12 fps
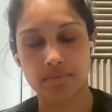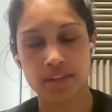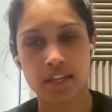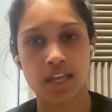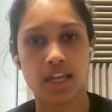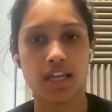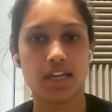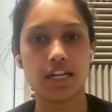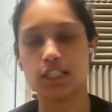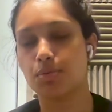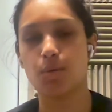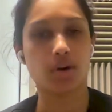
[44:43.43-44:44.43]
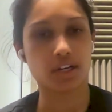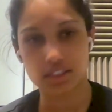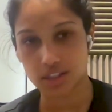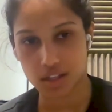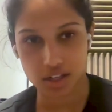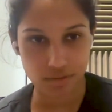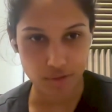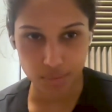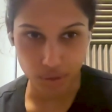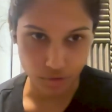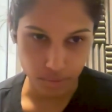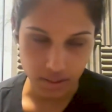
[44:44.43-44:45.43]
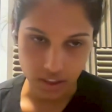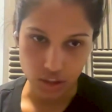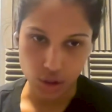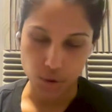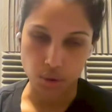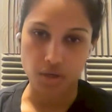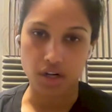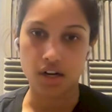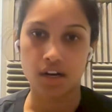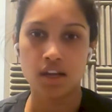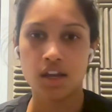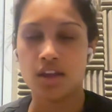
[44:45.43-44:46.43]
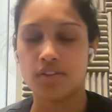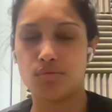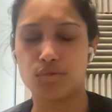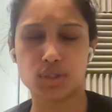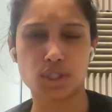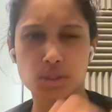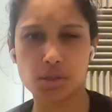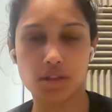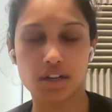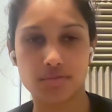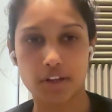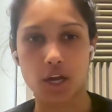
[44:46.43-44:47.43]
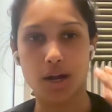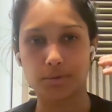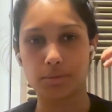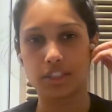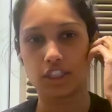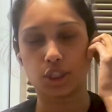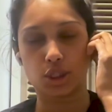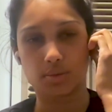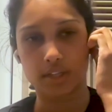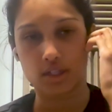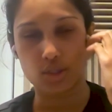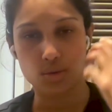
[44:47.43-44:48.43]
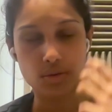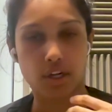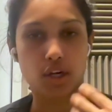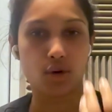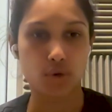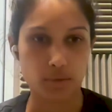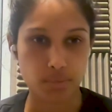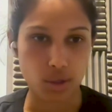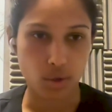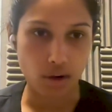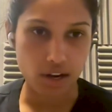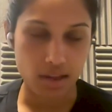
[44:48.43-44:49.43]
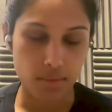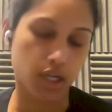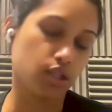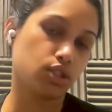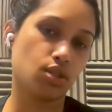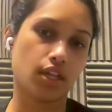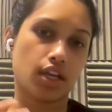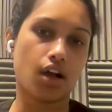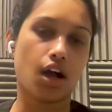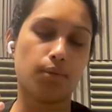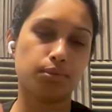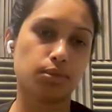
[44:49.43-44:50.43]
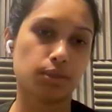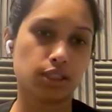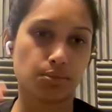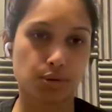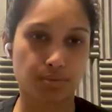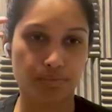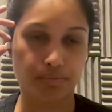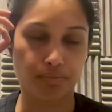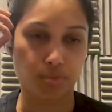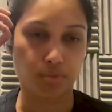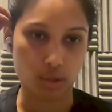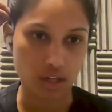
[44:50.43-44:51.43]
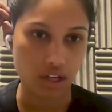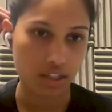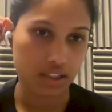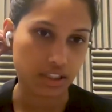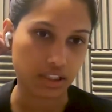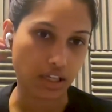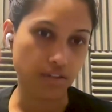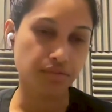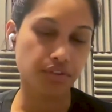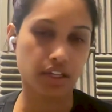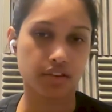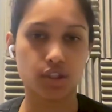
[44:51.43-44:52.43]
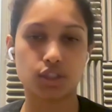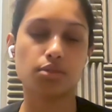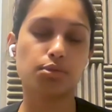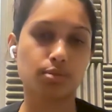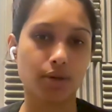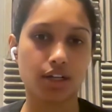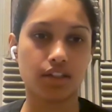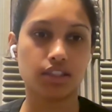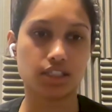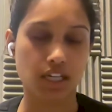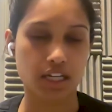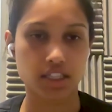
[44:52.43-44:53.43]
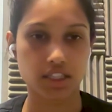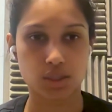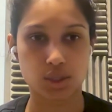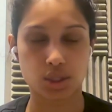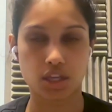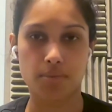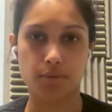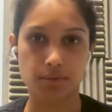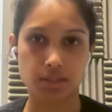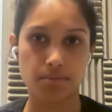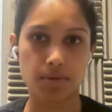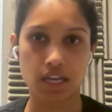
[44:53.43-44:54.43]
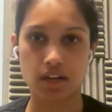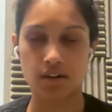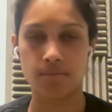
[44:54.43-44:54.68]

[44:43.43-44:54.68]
And SP1 has a lot of improvements in store. There's also a lot of like optimizations we can do in the Kona program and also like Optimism's protocol itself. Like, there's some small design decisions Optimism made.